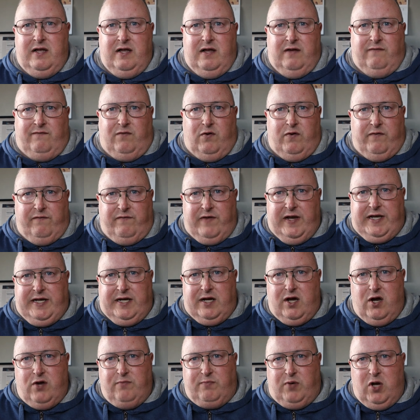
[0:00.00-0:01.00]
for
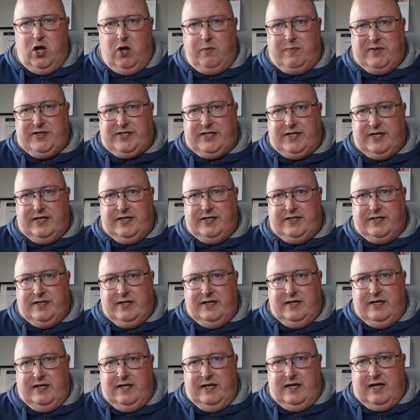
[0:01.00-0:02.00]
video purposes
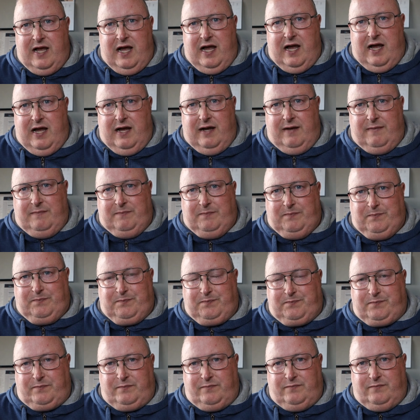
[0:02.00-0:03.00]

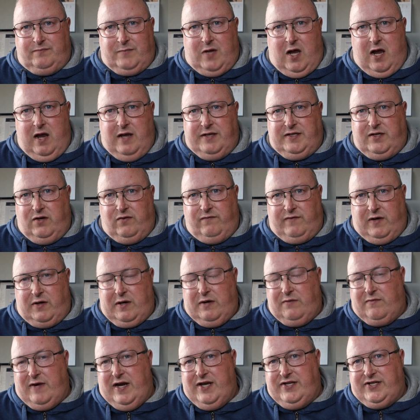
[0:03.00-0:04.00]
until
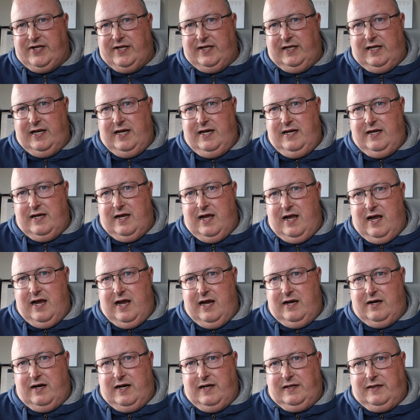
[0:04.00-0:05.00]
very recently,
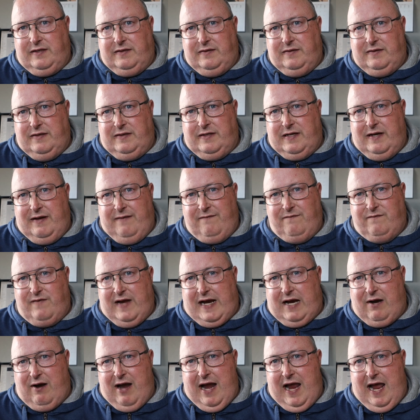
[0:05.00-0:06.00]
and I didn't even
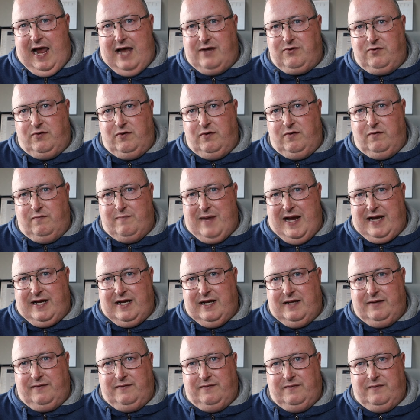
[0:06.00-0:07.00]
figure out how to make
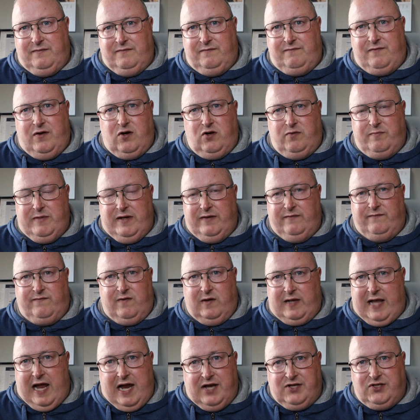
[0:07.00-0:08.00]
it film in
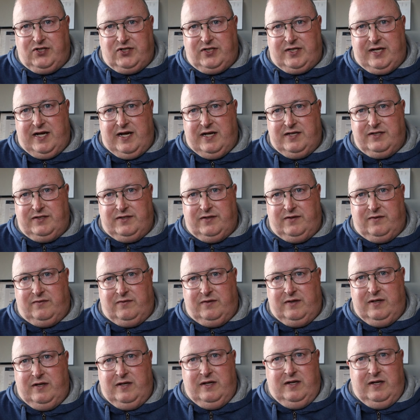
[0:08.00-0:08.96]
full HD until